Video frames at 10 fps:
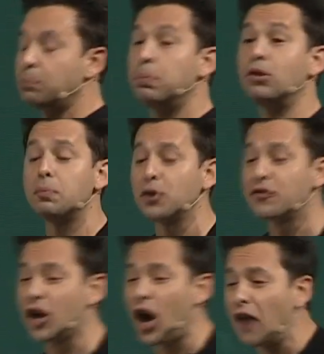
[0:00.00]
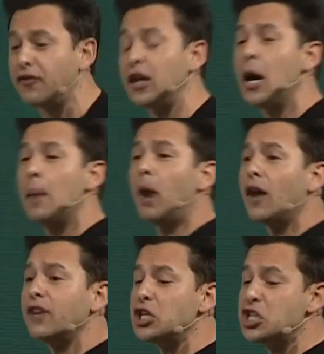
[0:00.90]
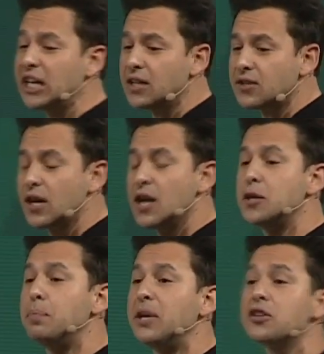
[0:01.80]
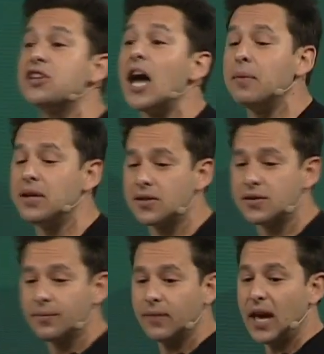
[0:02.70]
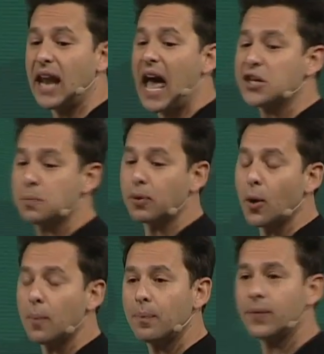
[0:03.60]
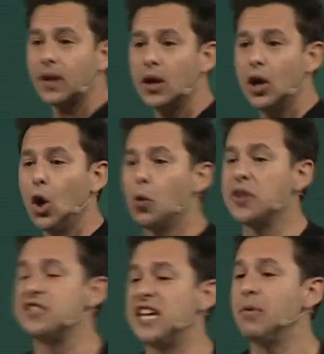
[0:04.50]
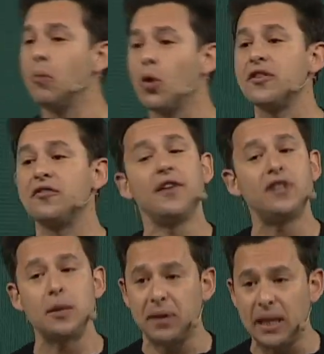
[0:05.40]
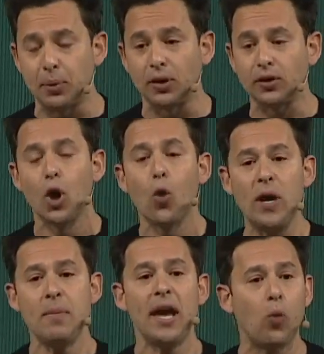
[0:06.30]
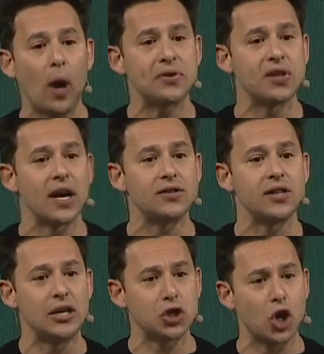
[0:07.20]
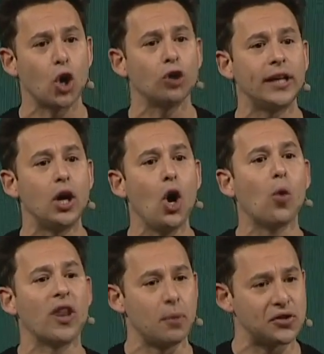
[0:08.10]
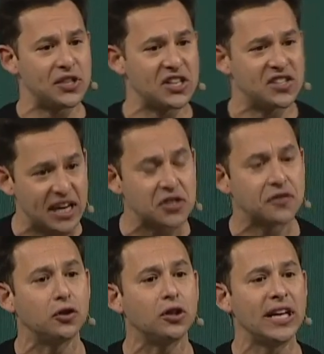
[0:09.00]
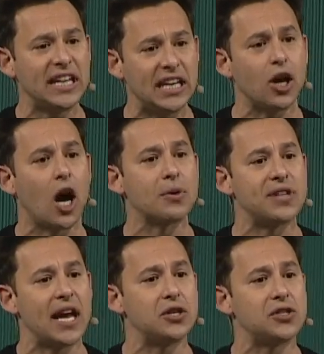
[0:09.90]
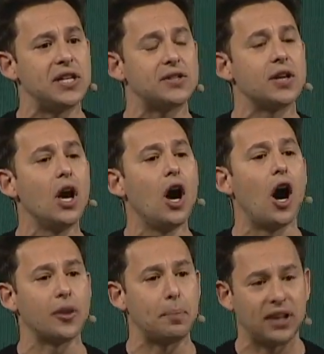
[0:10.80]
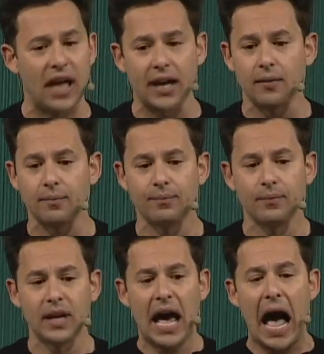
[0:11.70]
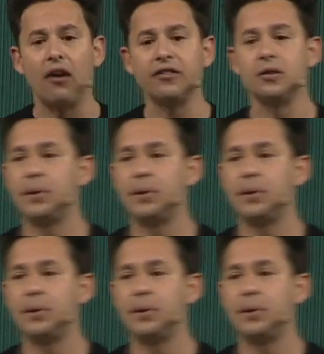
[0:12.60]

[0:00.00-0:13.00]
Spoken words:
Bulletproof Coffee, Mavi Jeans, De Beer Diamonds, and Hasbro. With a team of more than 50 people, We Make Websites is currently one of the most successful e-commerce agencies on the planet. Alex and